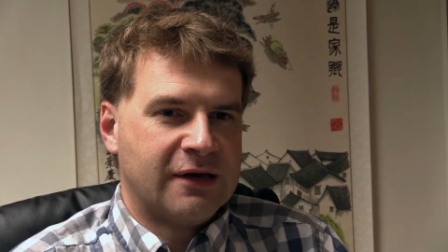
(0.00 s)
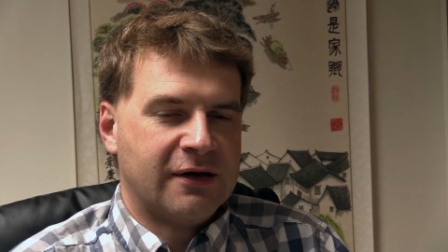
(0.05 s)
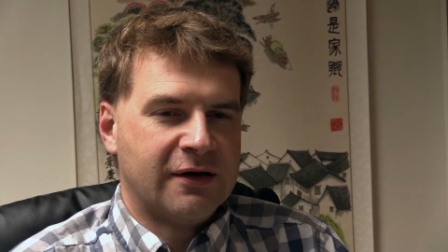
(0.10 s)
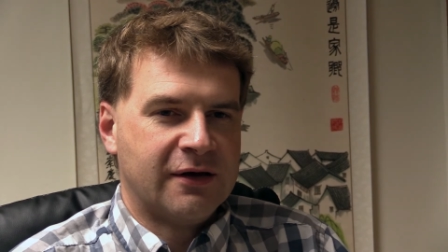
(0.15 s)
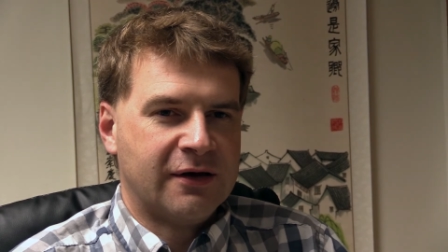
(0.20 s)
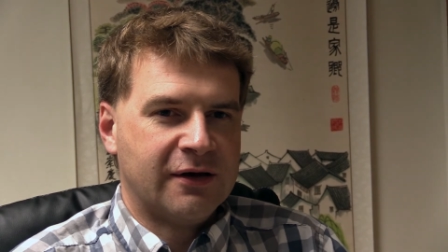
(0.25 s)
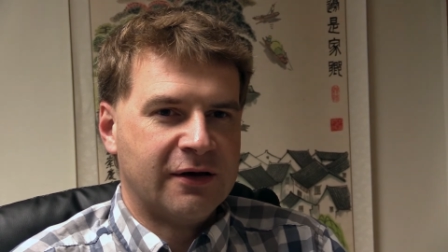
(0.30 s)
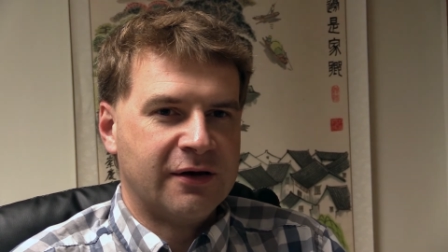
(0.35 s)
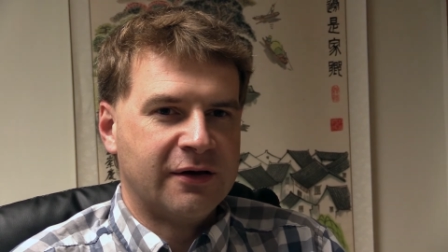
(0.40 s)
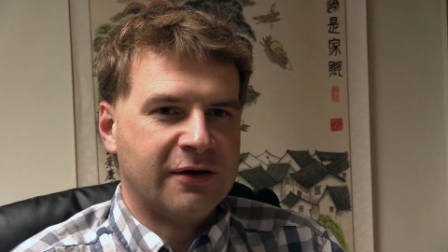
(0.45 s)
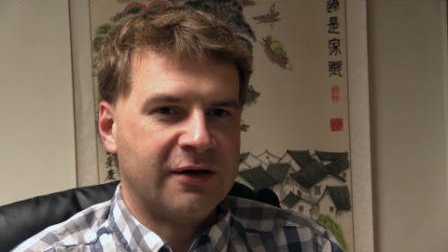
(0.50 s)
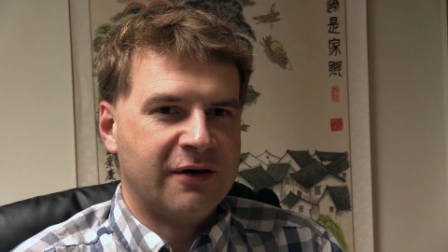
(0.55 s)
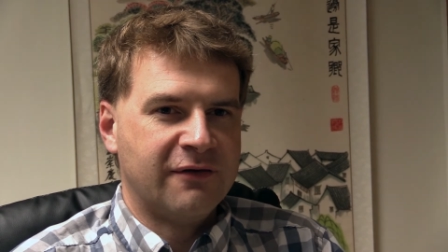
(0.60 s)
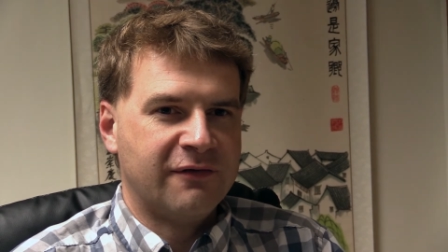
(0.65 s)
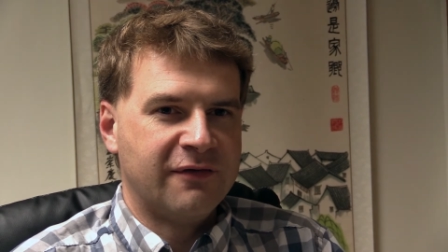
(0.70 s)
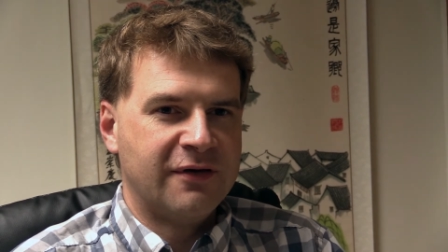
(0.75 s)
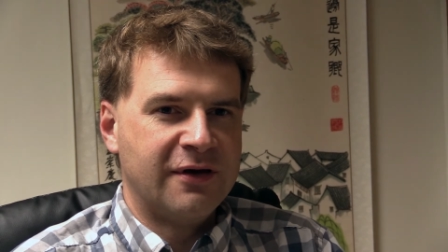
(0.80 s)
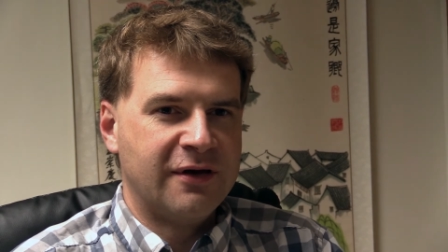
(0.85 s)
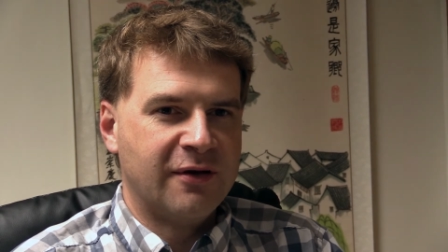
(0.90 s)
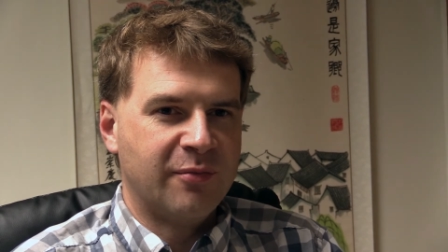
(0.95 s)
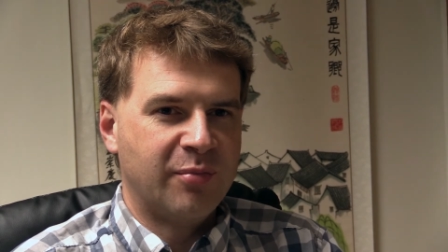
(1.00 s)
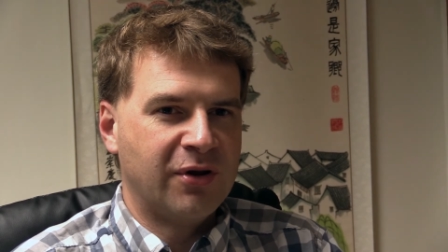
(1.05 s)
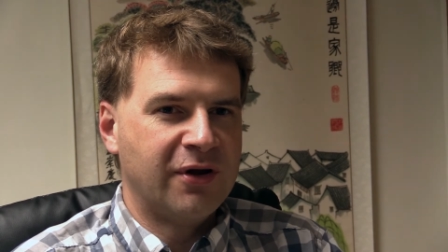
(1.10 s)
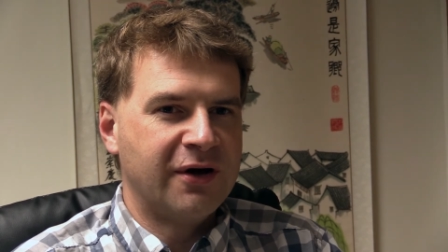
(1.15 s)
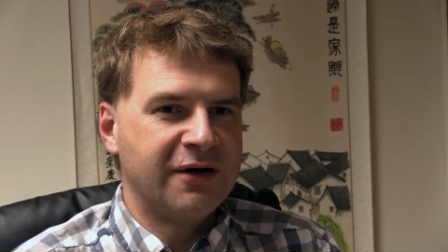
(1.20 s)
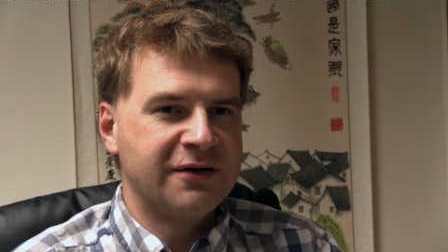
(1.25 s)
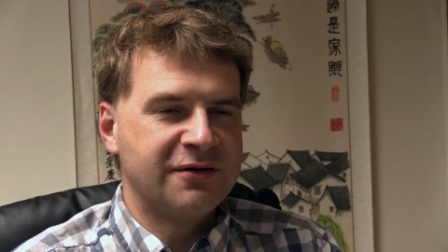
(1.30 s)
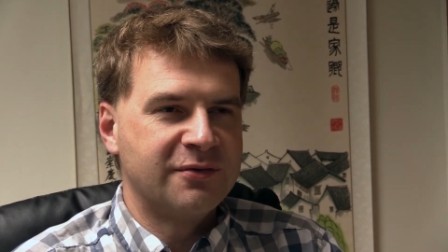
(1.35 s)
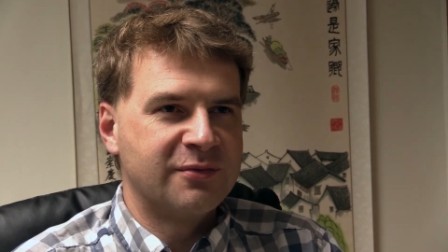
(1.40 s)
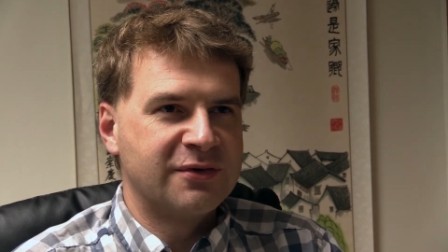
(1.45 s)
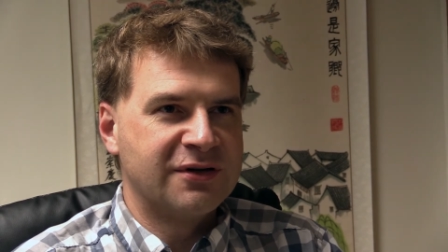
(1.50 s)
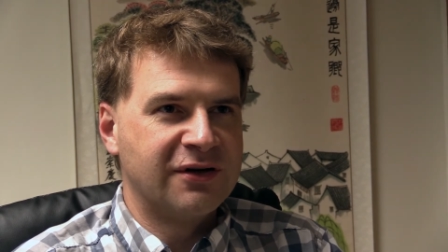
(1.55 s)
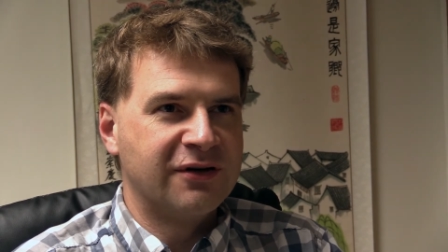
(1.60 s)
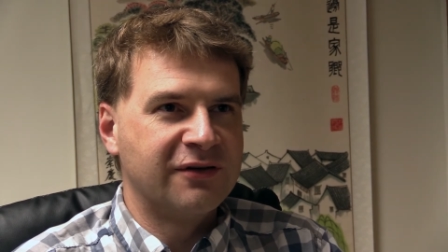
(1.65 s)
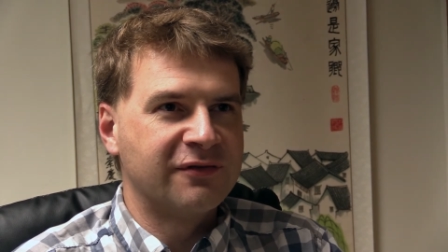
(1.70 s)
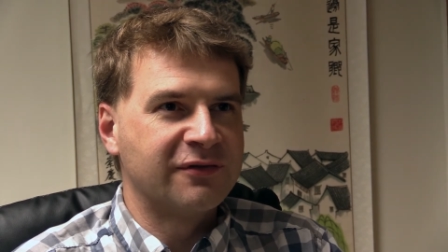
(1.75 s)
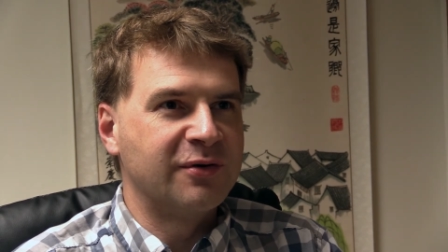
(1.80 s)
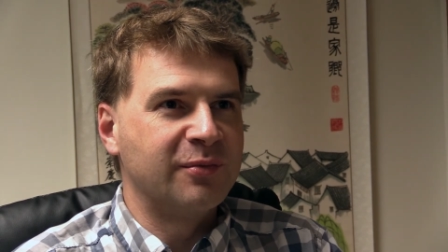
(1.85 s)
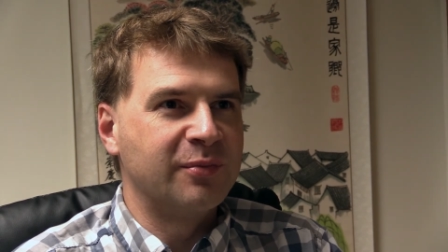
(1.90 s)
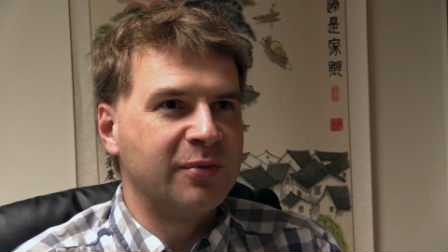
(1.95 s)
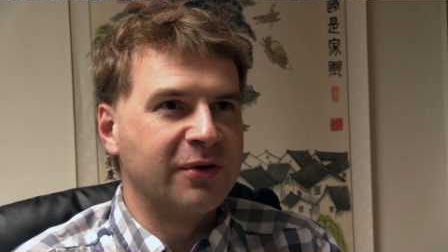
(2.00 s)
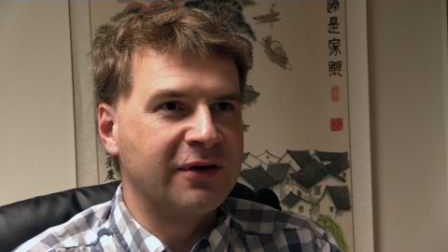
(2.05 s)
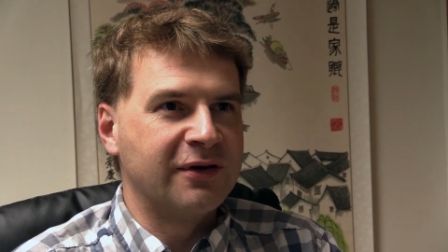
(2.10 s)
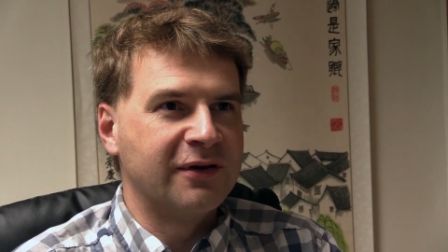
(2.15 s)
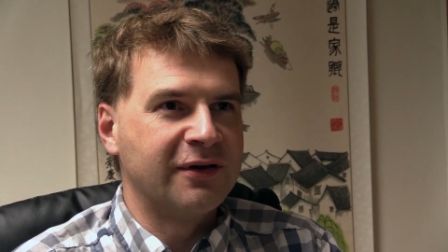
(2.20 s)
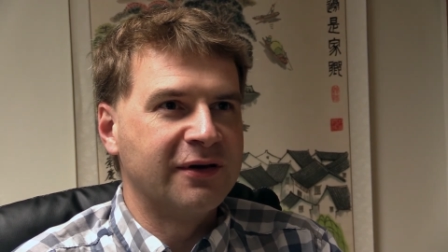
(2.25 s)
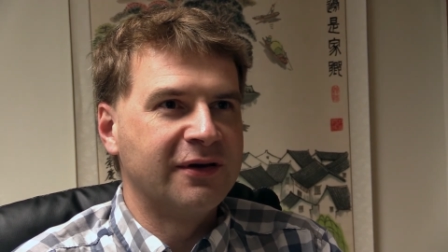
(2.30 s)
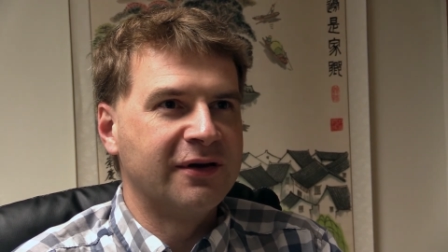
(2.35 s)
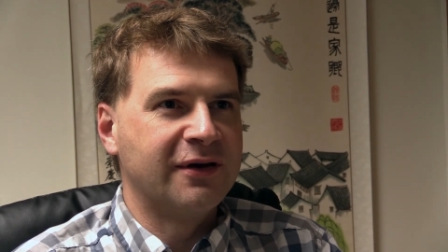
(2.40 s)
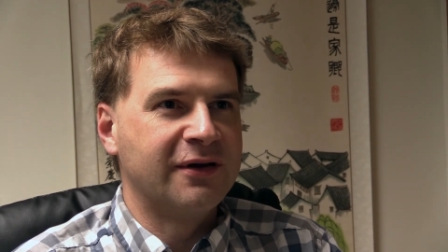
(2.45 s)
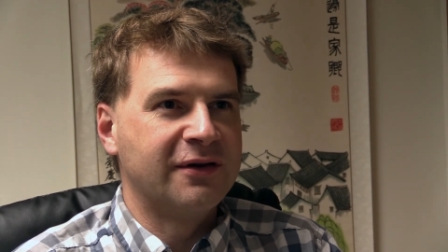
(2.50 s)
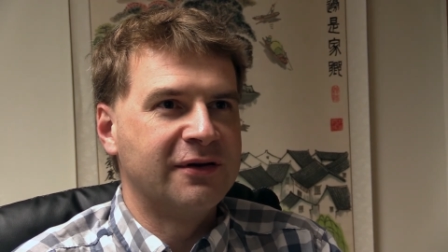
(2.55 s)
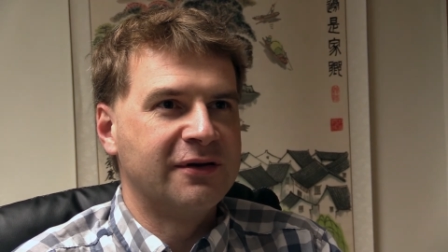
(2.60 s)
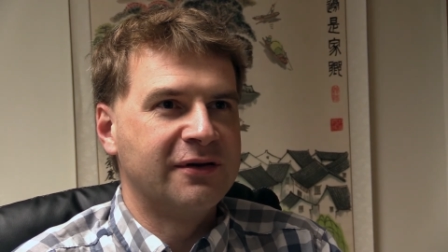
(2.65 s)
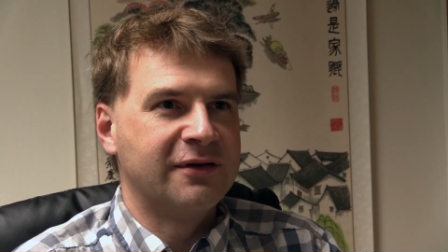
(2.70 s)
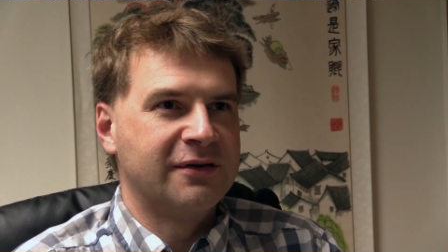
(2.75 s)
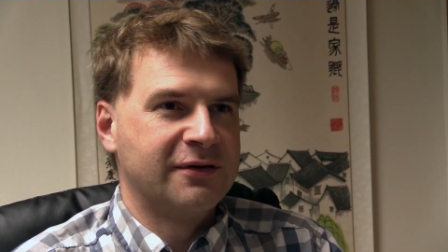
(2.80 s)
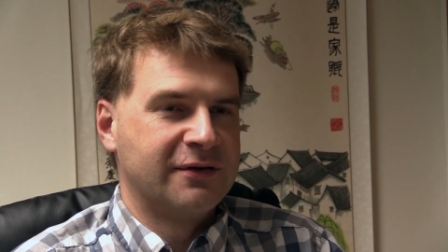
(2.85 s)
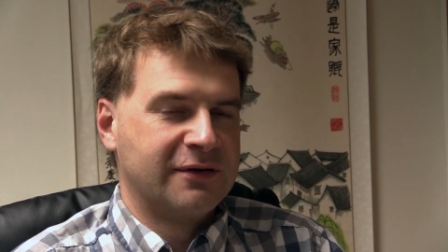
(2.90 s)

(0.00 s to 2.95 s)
uh, if he applies himself completely and